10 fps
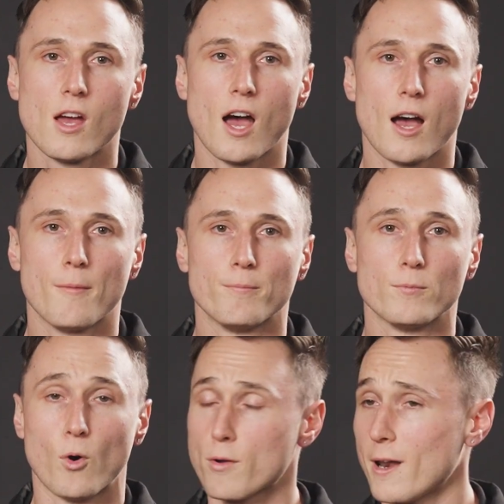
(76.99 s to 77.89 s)

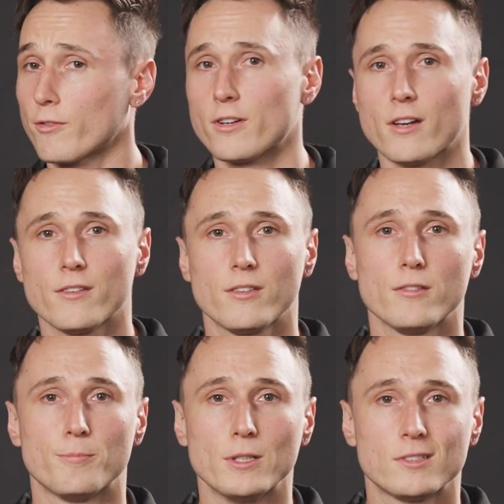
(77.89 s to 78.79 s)
Um, automatic redundancy
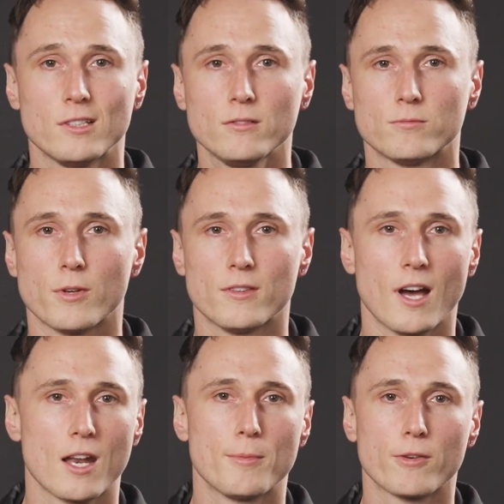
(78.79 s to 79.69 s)
is built in with
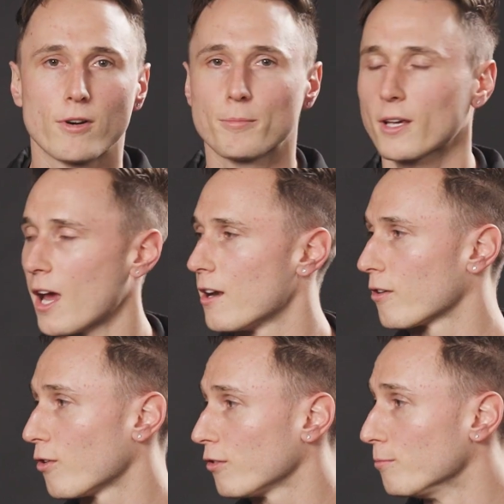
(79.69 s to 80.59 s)
data being replicated
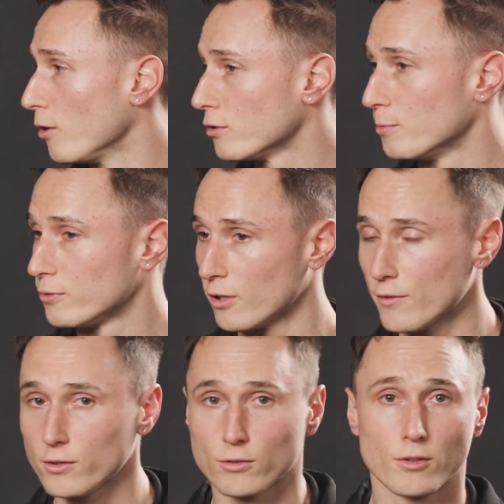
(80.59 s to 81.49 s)
across multiple
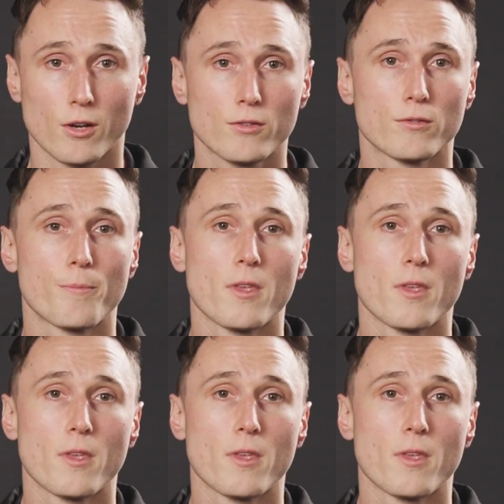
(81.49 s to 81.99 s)
servers or nodes.